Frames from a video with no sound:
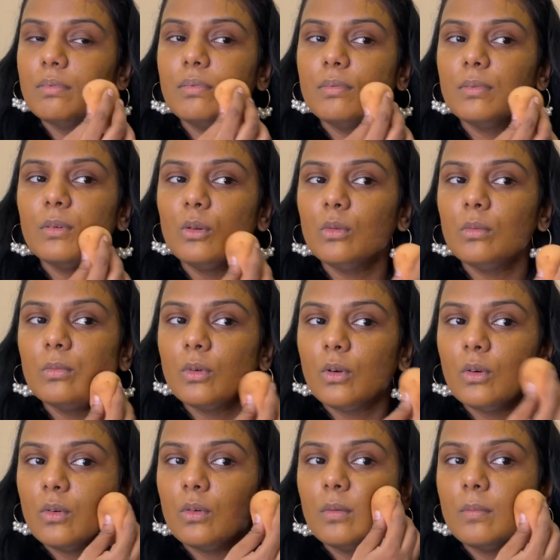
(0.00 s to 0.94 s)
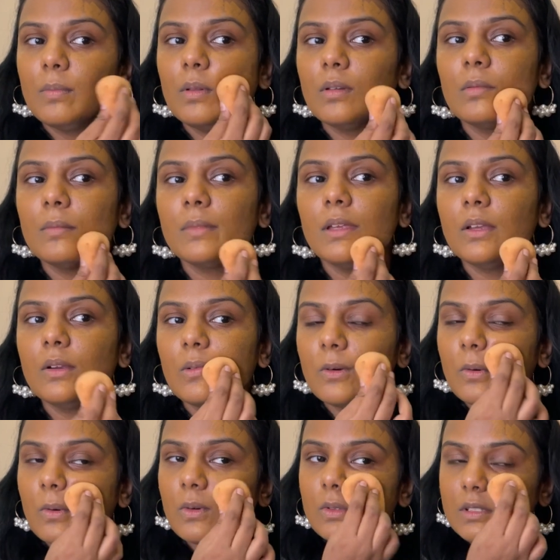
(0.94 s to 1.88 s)

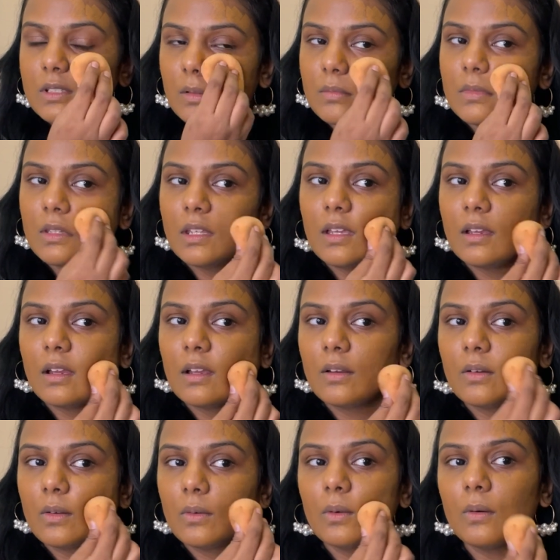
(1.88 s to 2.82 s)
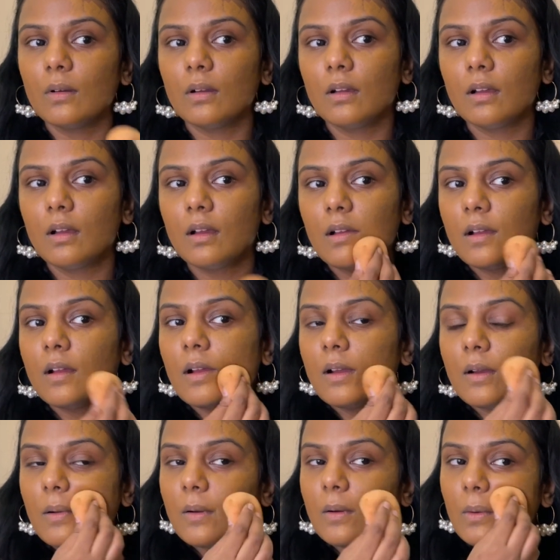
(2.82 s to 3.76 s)
Plumico, something, I don't know.
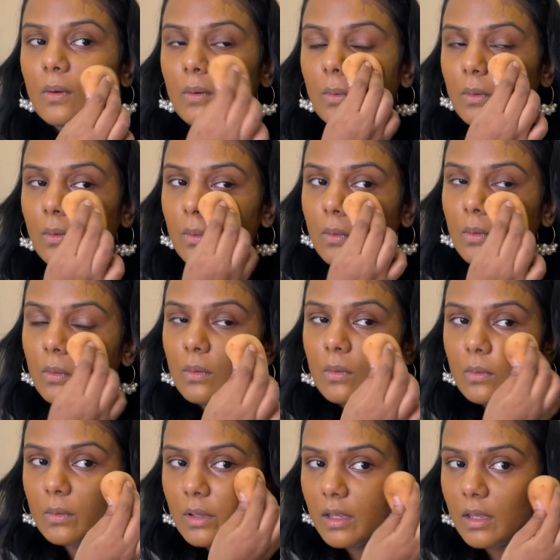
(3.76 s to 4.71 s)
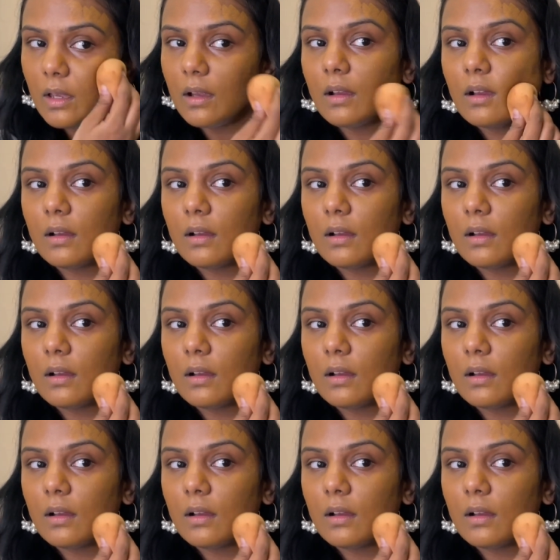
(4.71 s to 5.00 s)
Oh yeah.